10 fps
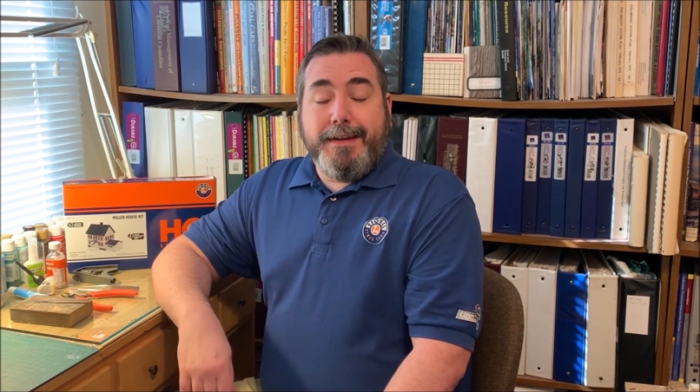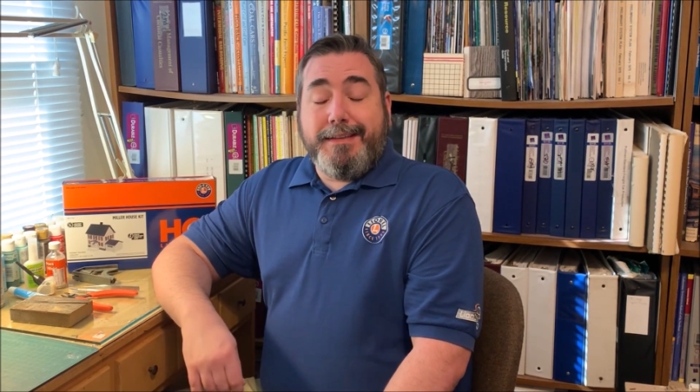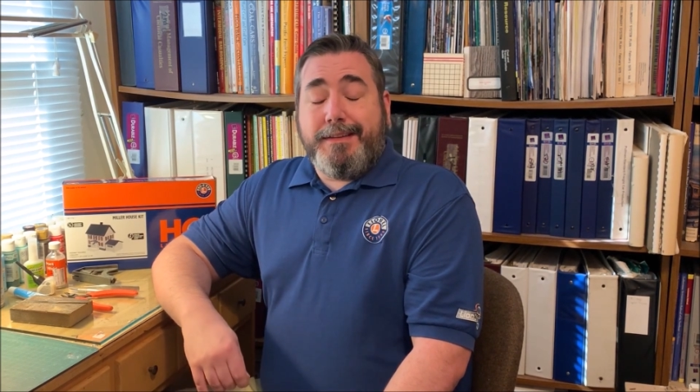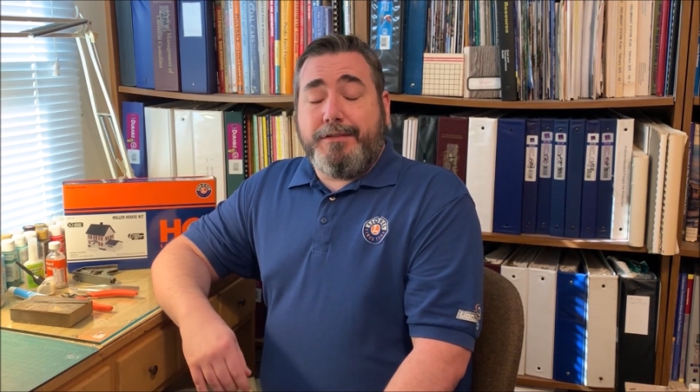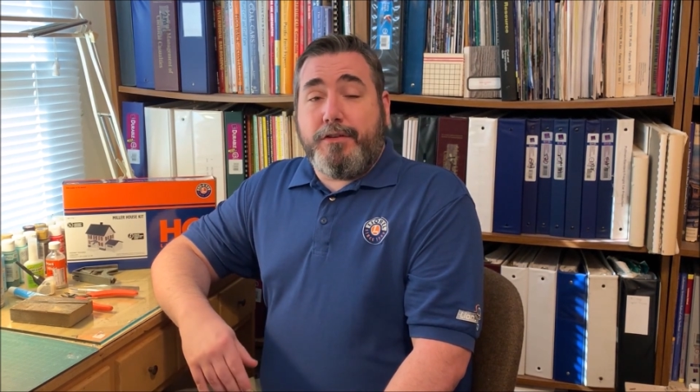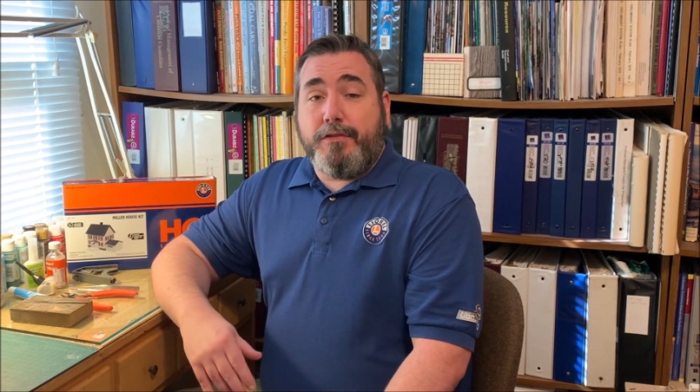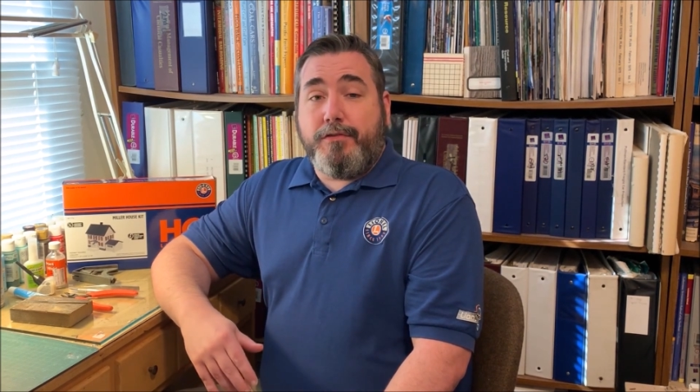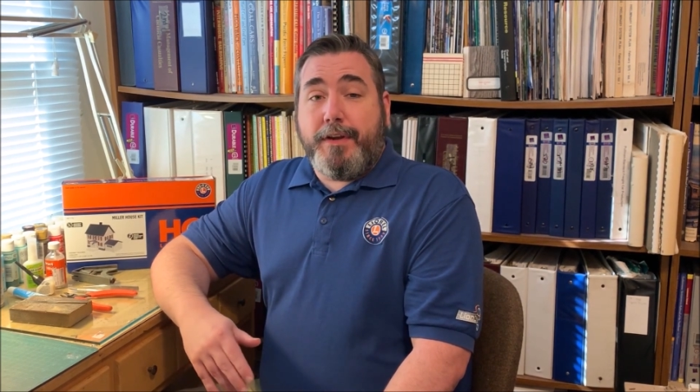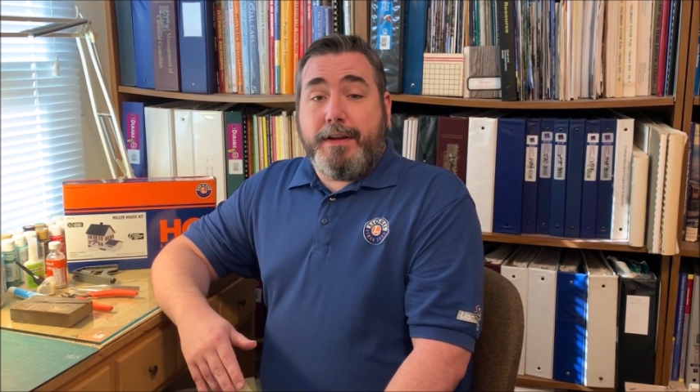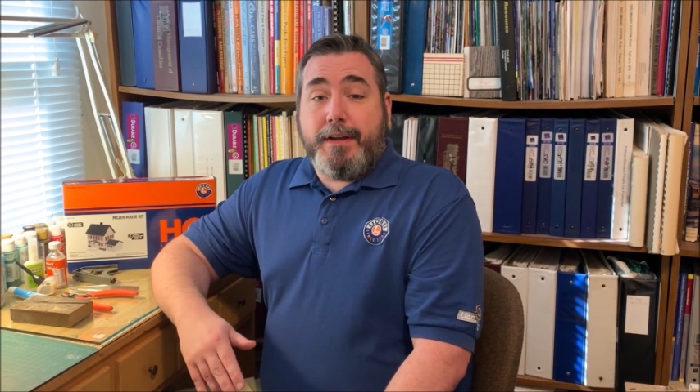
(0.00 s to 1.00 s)
These are
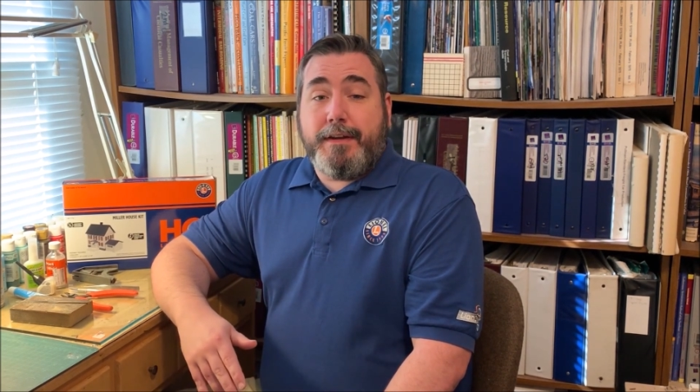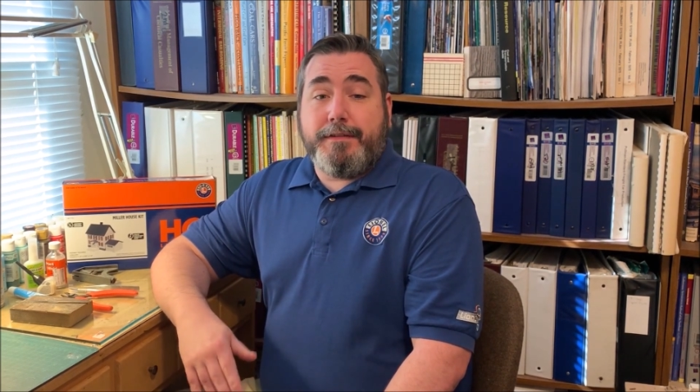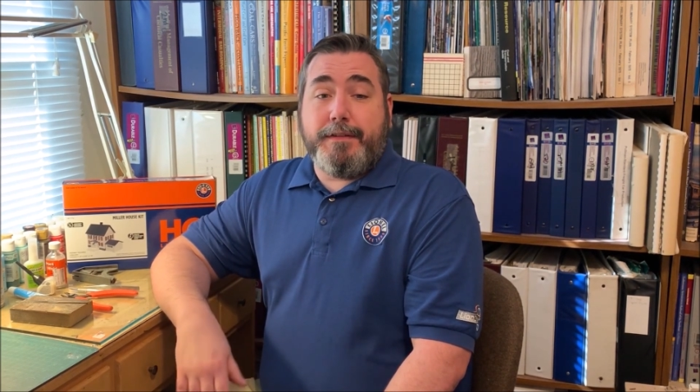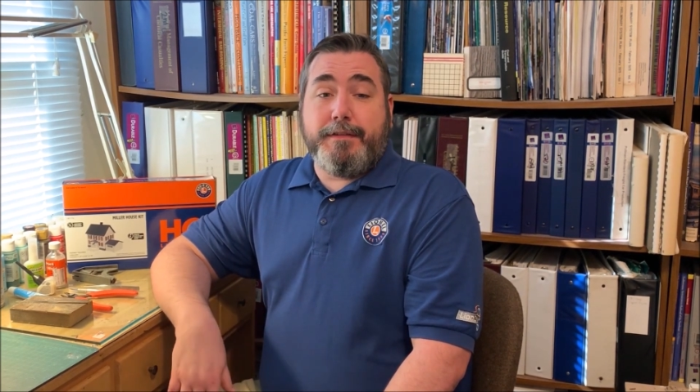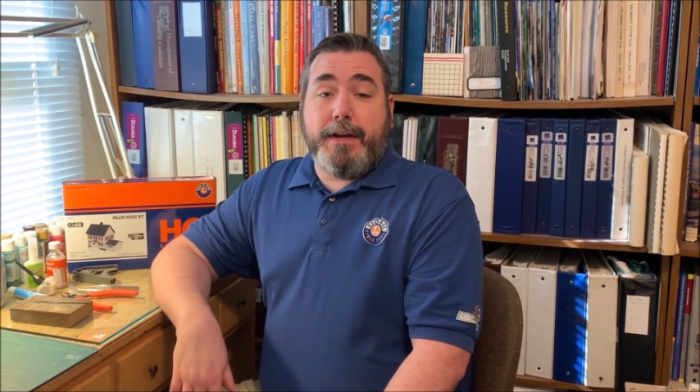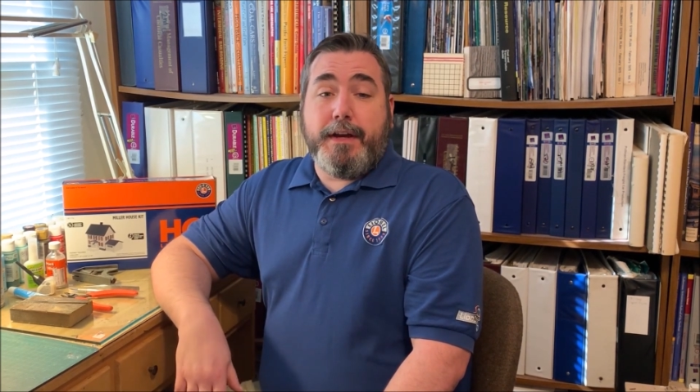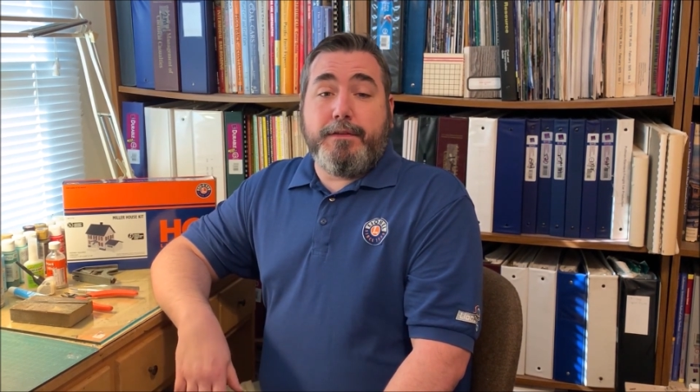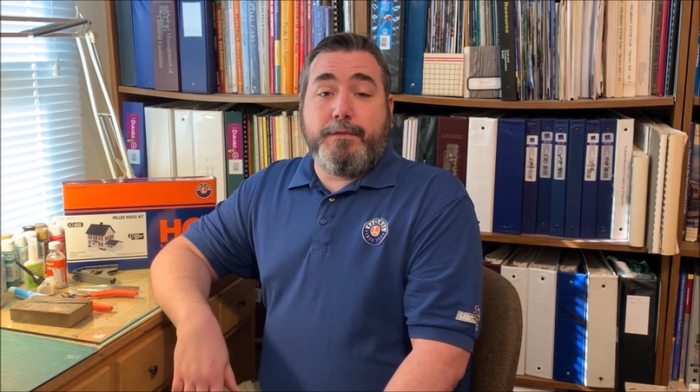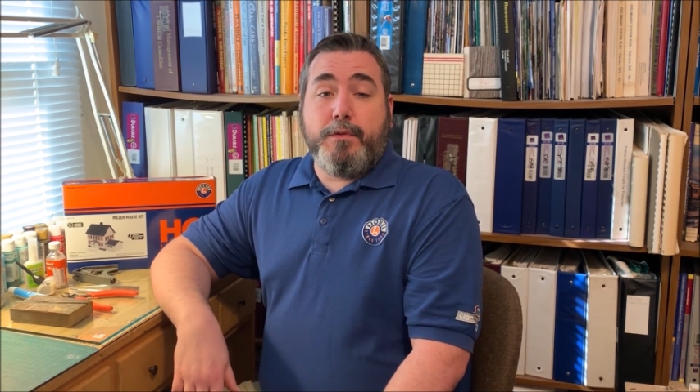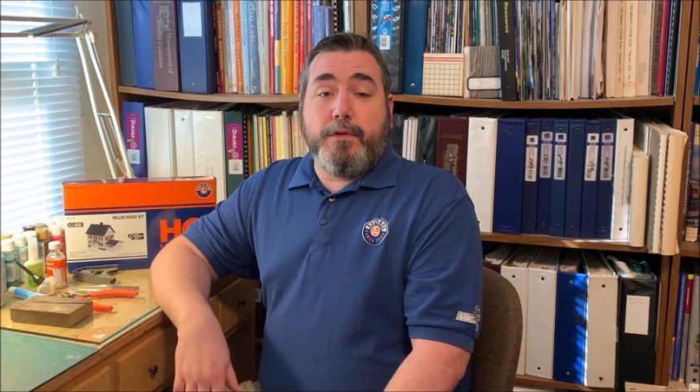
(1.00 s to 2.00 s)
great kits
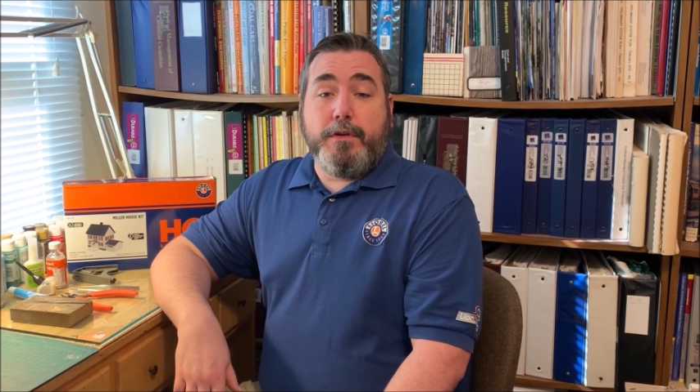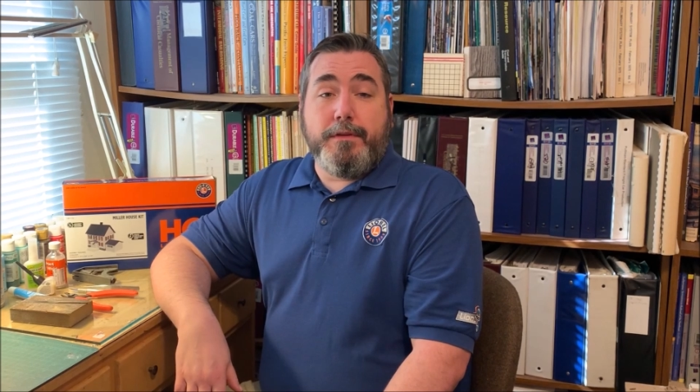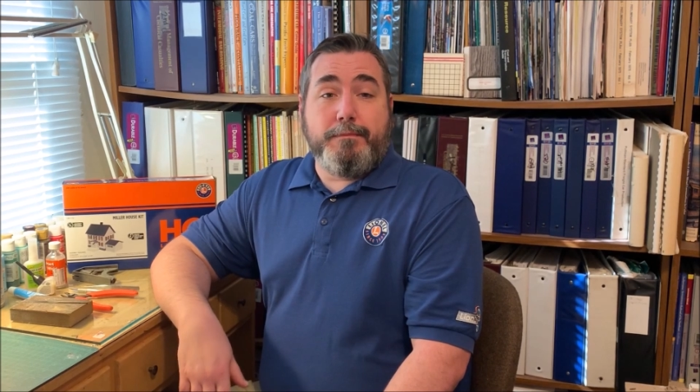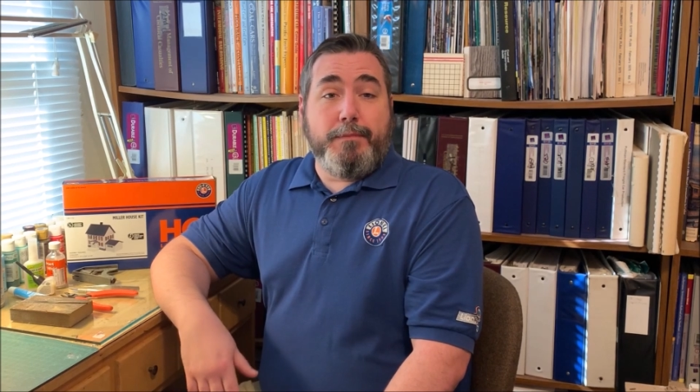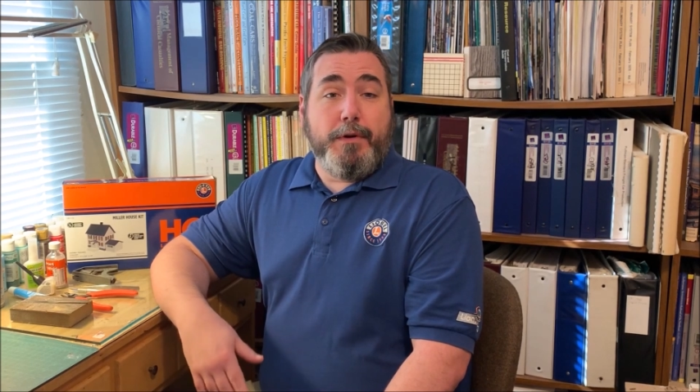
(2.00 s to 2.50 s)
designed for